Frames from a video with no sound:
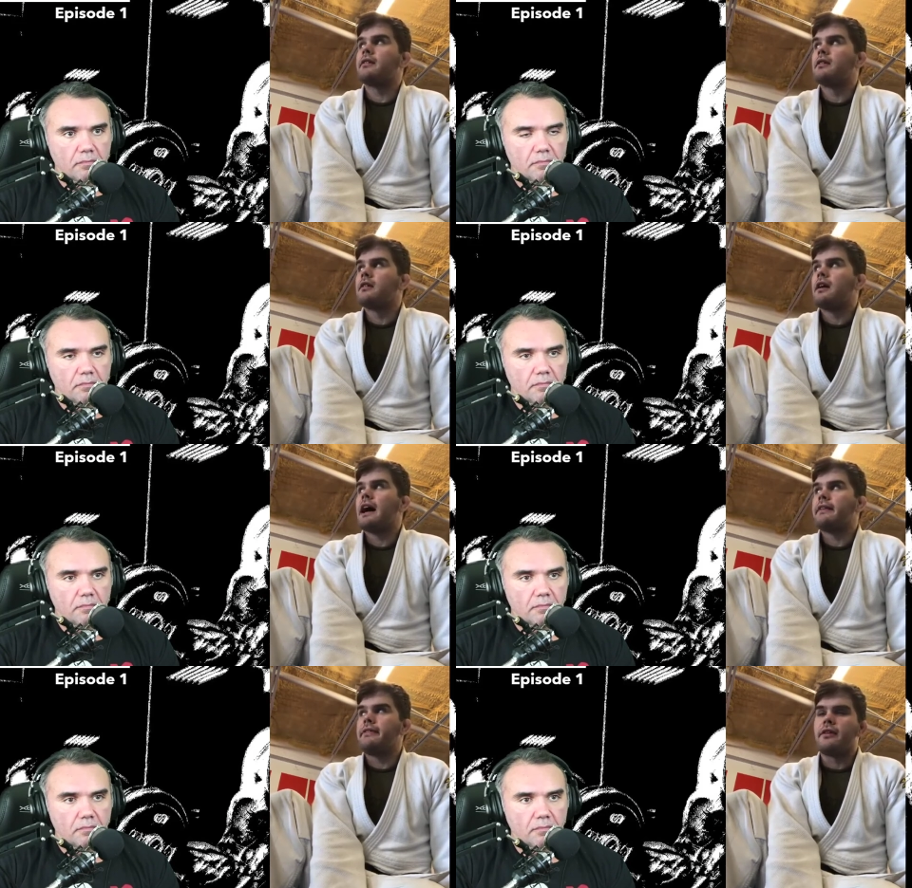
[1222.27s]

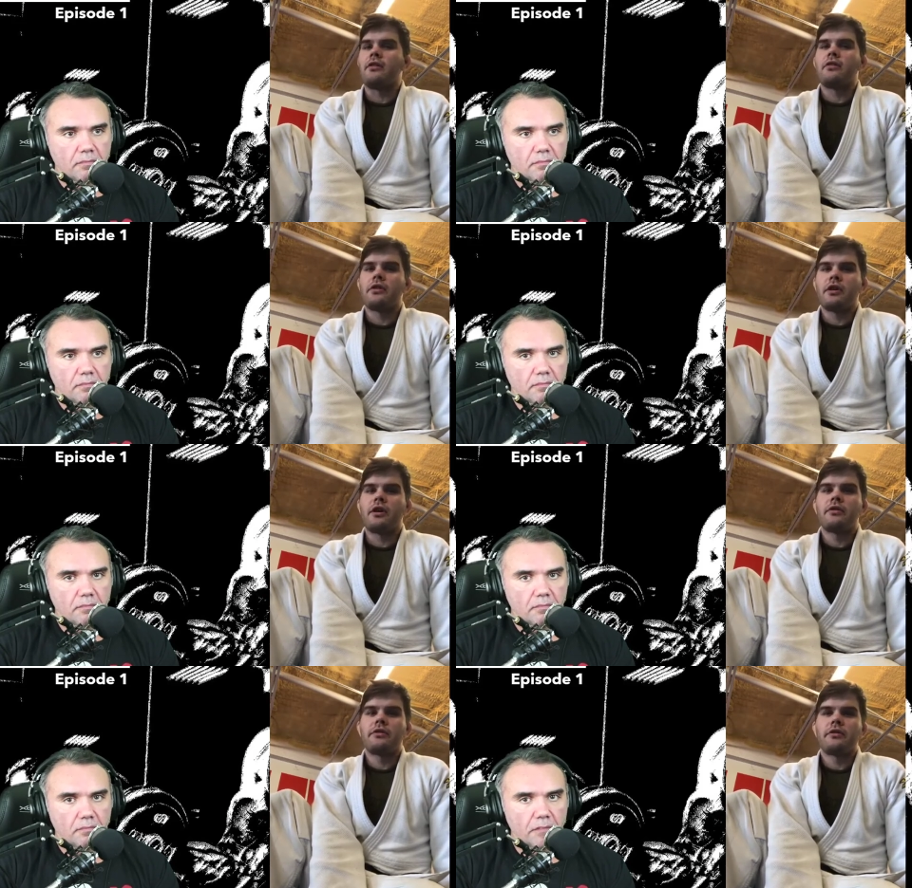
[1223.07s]
Speaker 1: ideal, you know.
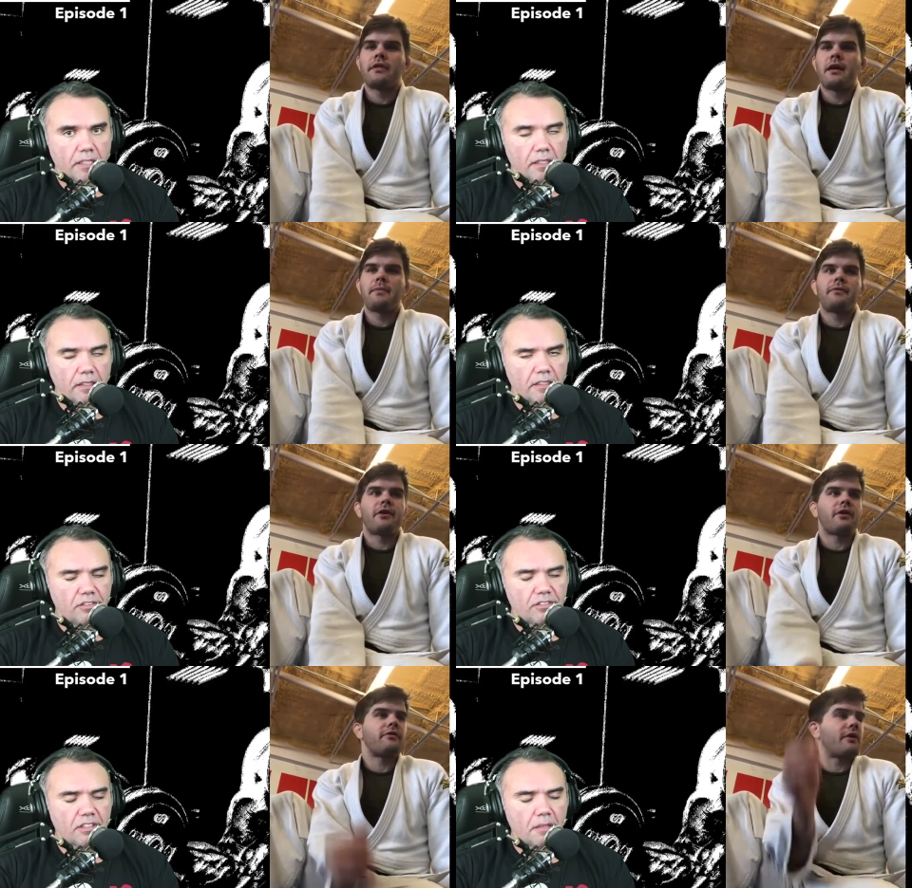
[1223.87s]
Yeah, That'd and this is
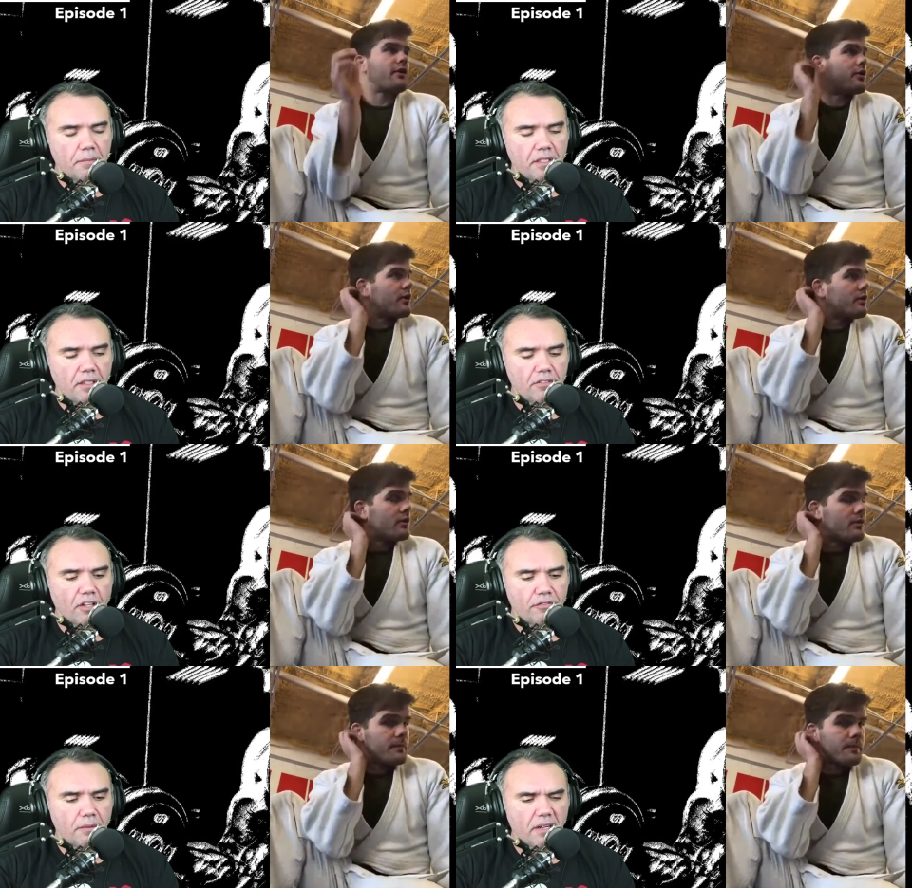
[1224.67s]
gonna
Speaker 2: be in South
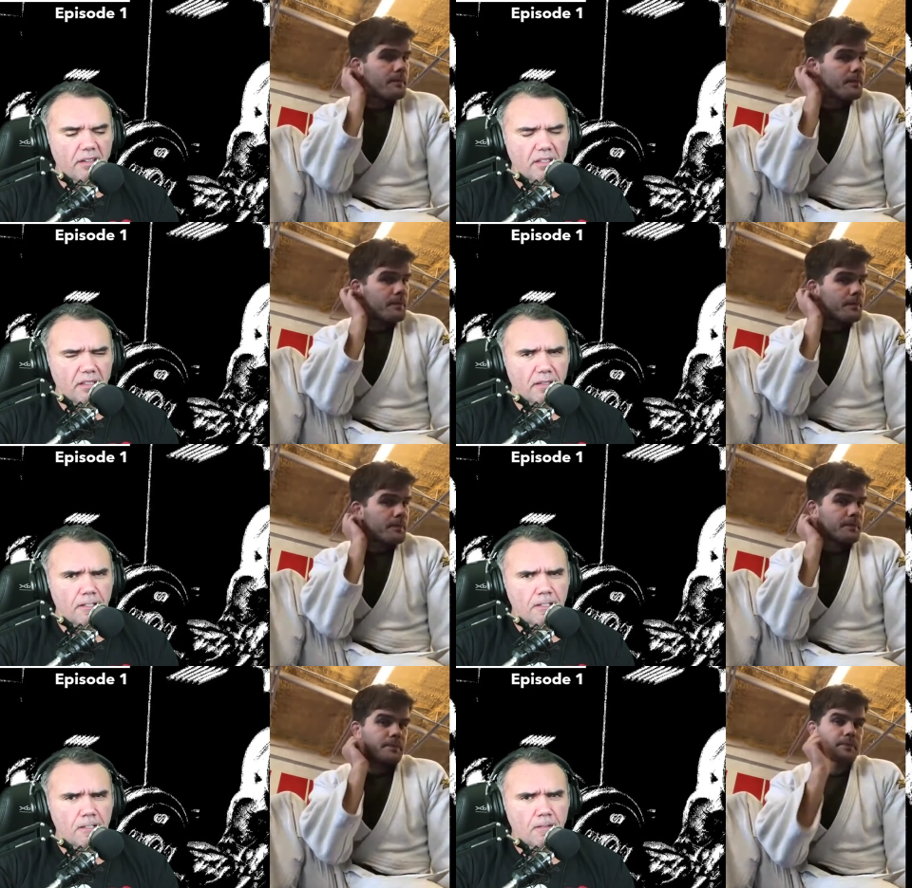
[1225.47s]
America.
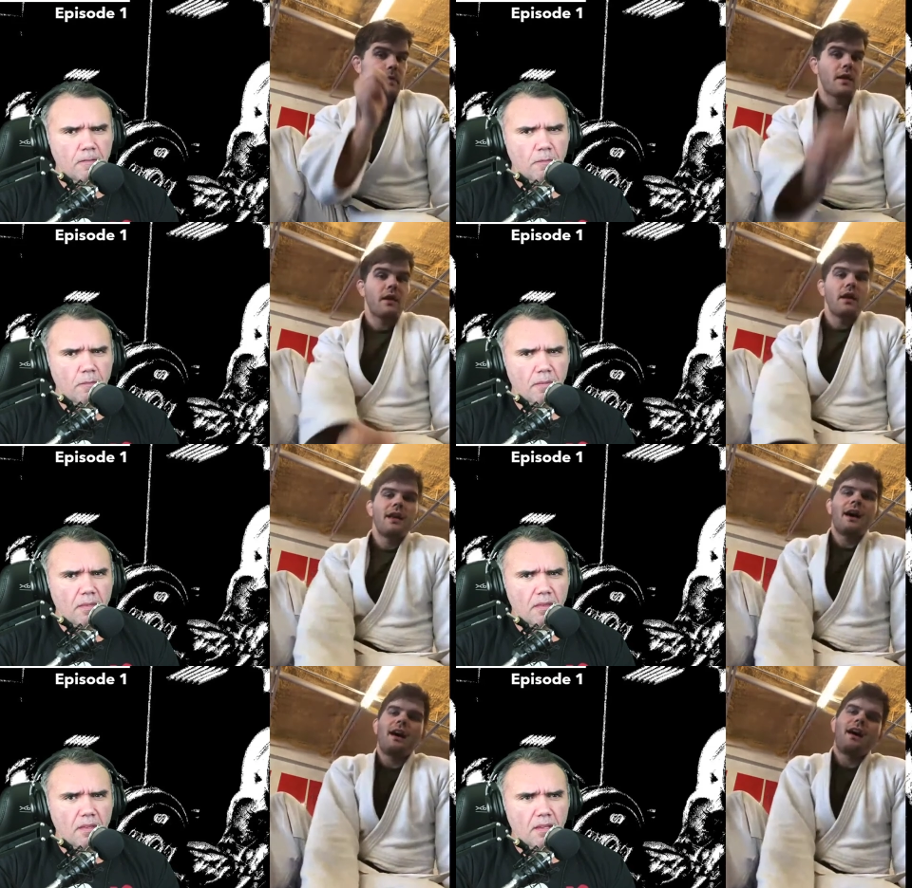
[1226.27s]

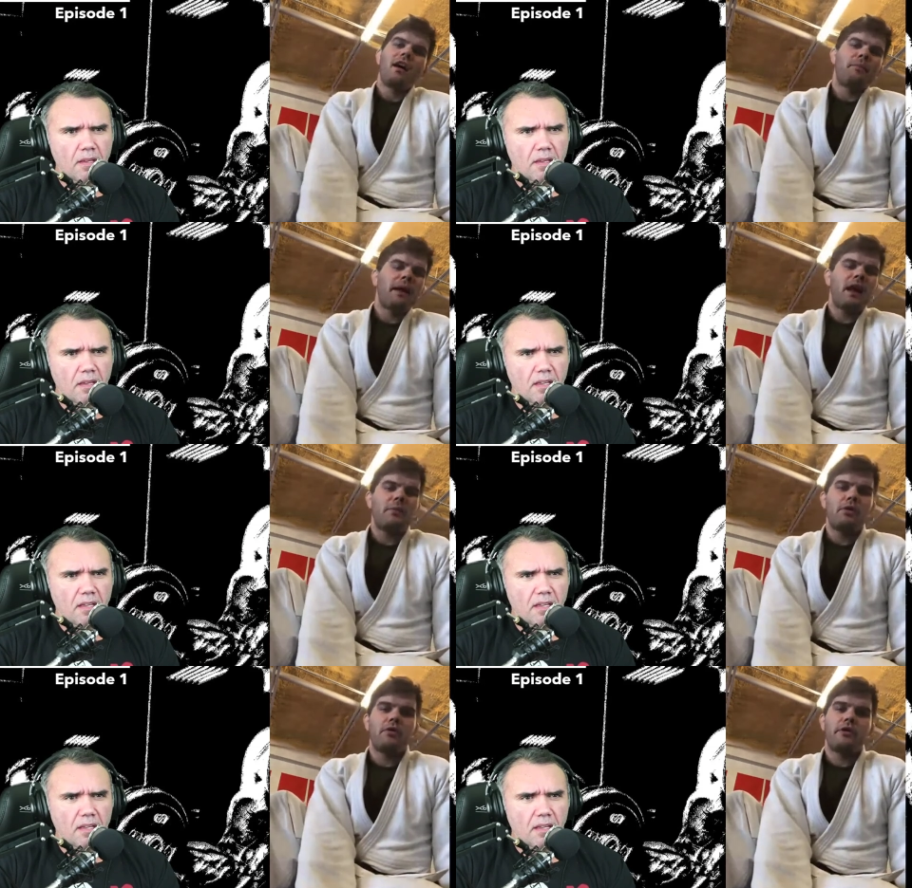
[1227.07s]
Speaker 1: Uh, Pan Am
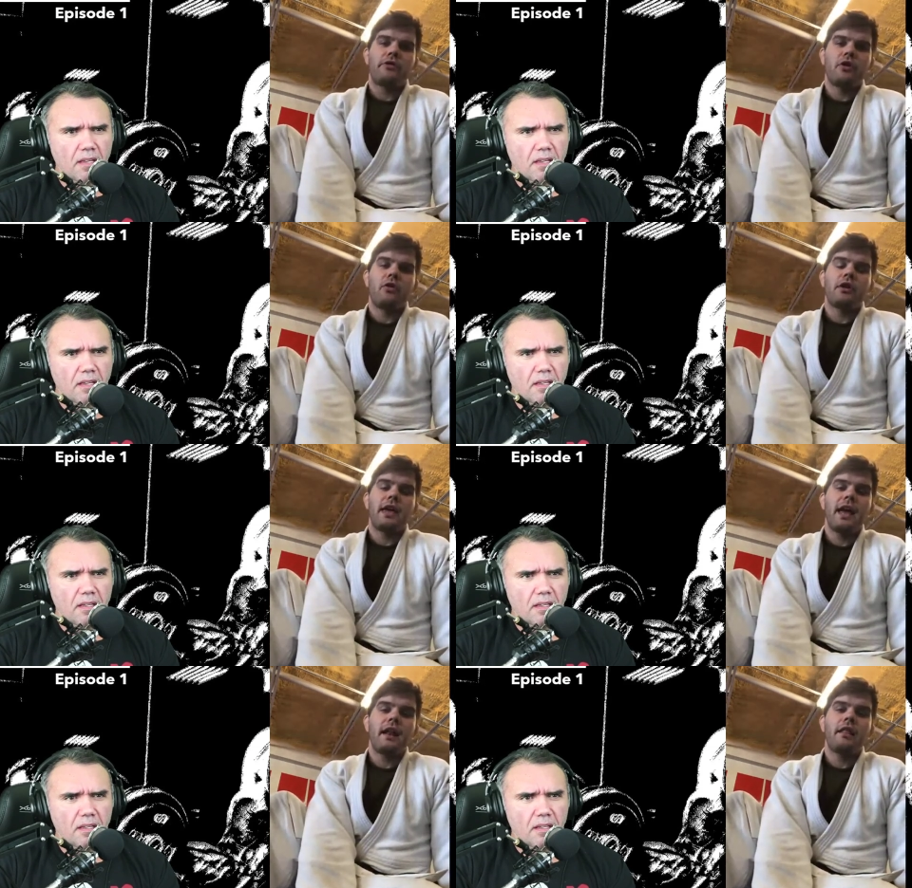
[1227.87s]
Union. So
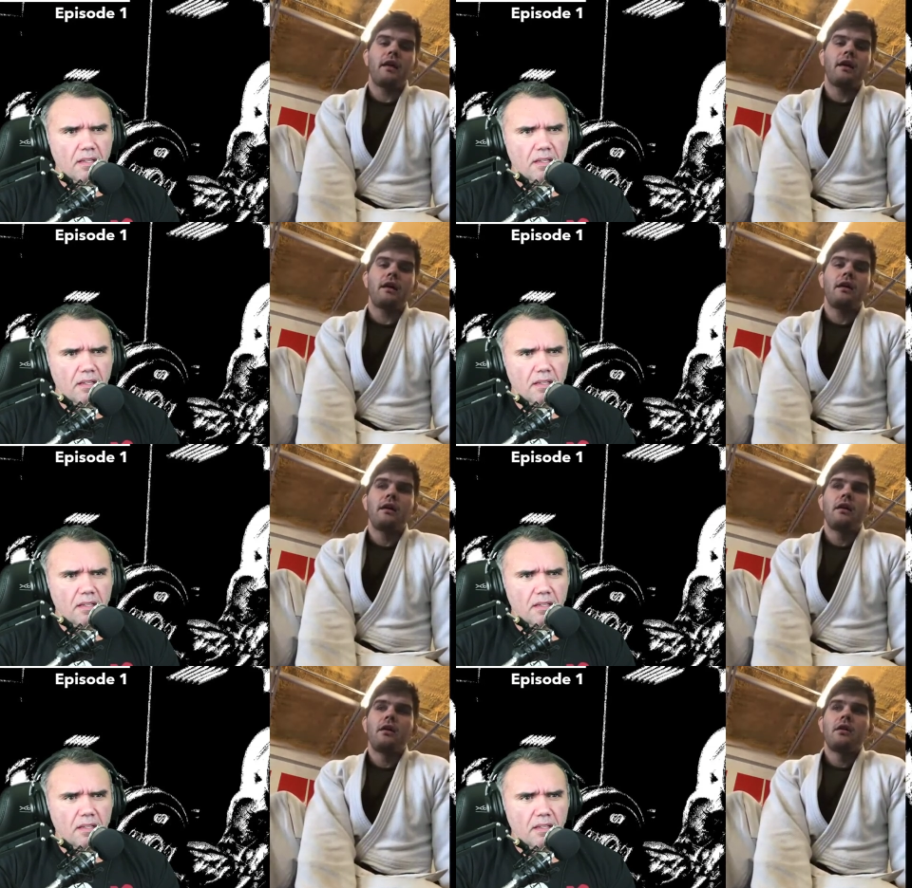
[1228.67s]
Canada,
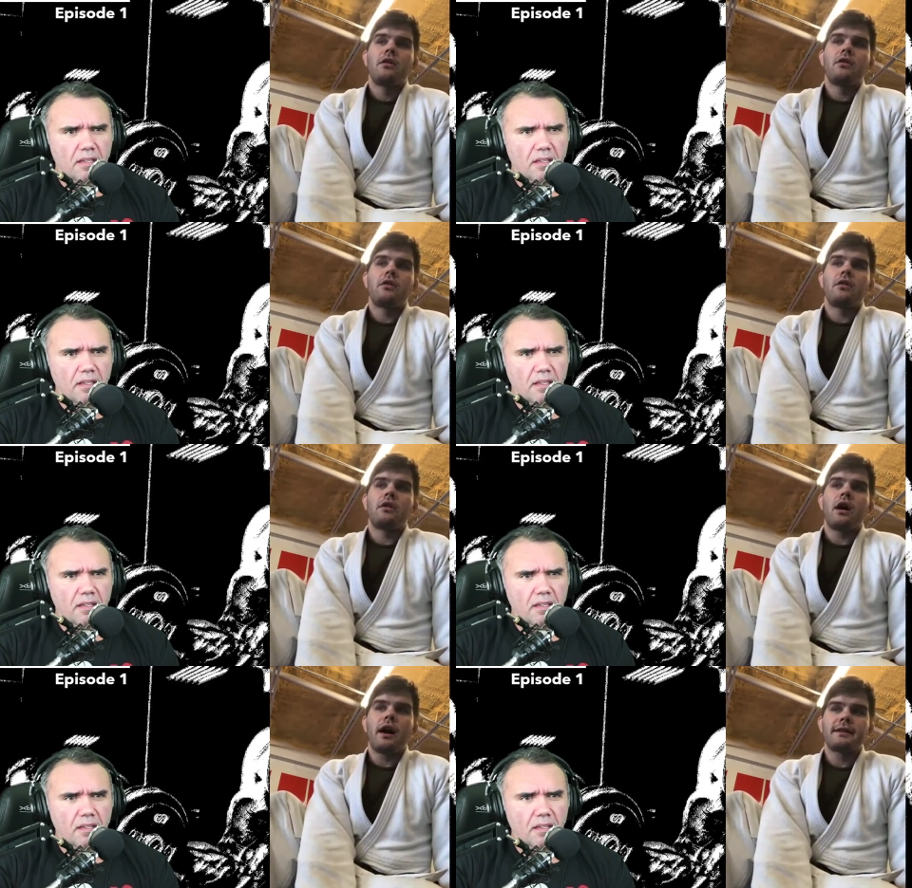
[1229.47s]

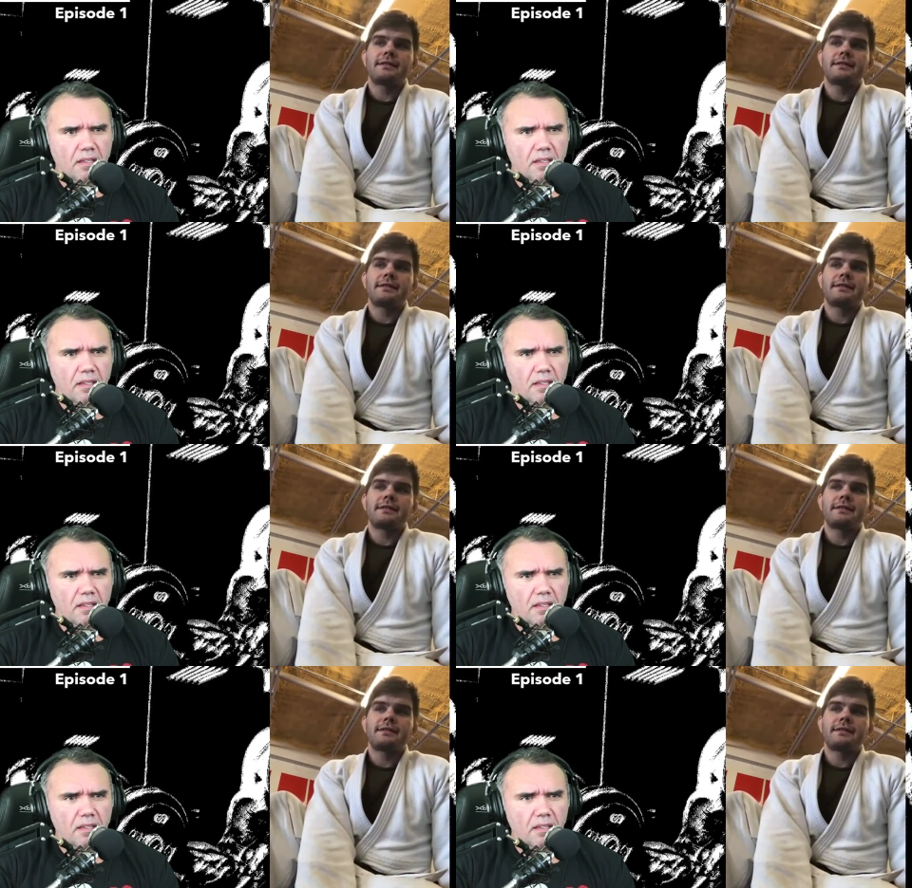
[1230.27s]
us,